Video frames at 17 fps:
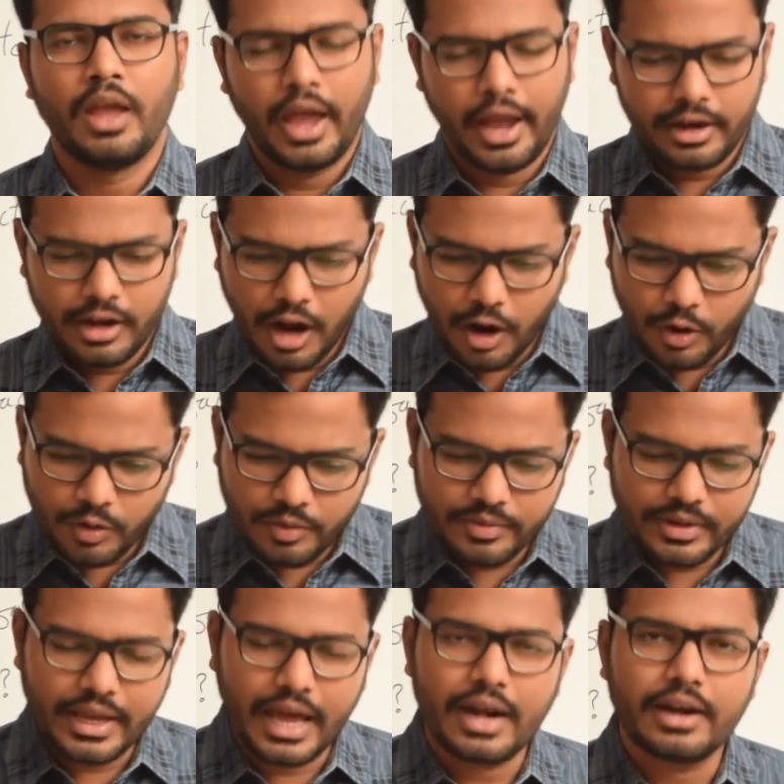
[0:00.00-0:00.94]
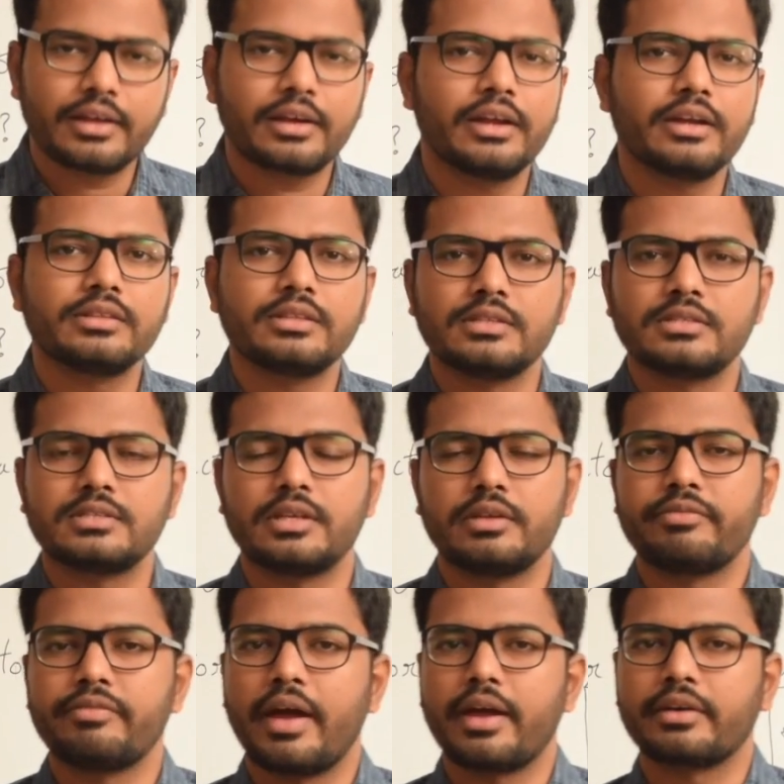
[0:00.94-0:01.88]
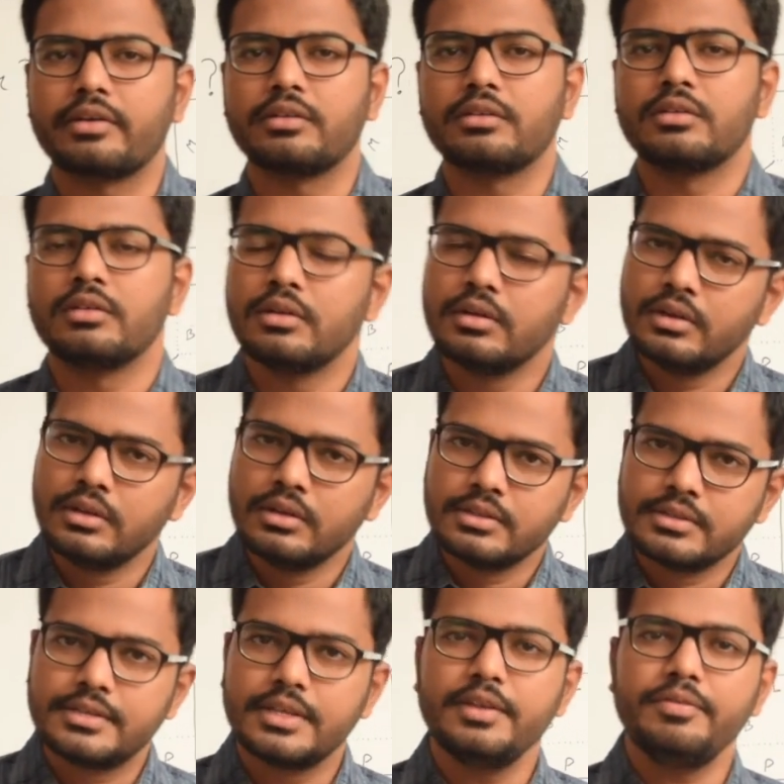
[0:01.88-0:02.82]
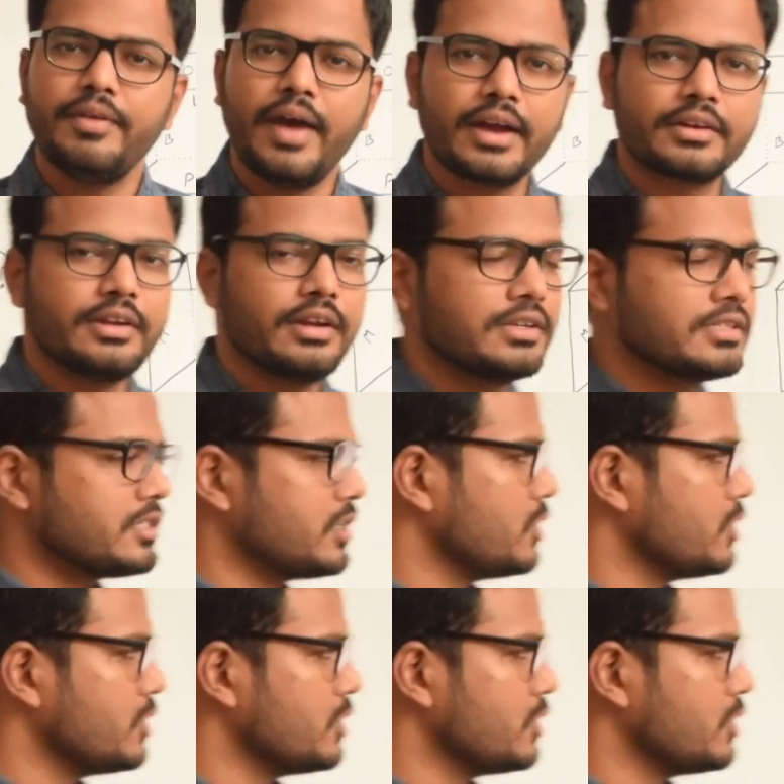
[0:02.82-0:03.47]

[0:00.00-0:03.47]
And how do we calculate this C factor? C factor is